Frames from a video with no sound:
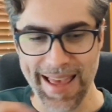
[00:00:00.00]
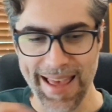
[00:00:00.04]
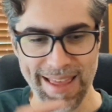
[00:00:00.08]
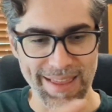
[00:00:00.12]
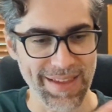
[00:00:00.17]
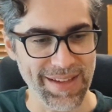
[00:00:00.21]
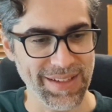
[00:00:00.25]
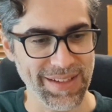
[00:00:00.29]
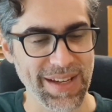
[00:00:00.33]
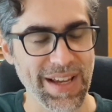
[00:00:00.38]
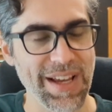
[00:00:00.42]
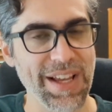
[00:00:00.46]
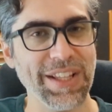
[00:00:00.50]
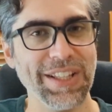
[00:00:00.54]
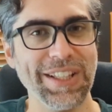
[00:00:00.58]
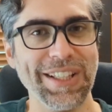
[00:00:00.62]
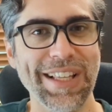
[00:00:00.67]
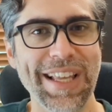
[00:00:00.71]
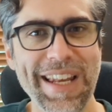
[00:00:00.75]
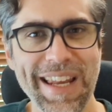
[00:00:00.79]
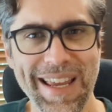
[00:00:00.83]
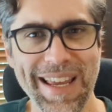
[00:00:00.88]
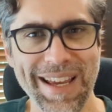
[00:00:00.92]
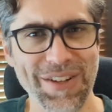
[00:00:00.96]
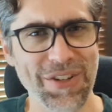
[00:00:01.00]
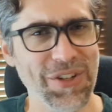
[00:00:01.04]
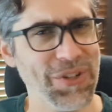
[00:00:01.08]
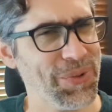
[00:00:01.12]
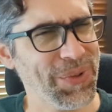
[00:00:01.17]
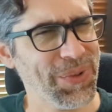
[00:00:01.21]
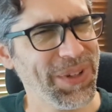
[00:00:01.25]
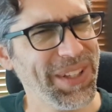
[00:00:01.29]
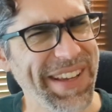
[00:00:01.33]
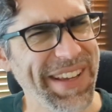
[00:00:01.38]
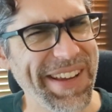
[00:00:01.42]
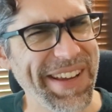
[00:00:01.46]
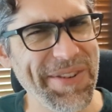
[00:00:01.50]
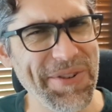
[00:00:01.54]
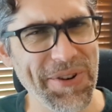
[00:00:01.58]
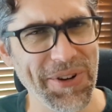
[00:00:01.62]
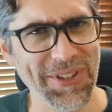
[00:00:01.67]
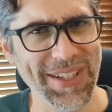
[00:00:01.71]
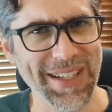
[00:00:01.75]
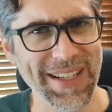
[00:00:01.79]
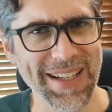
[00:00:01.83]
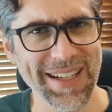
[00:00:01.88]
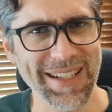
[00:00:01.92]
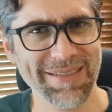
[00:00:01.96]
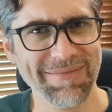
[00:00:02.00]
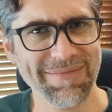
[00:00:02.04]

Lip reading: this lineage, is really interesting.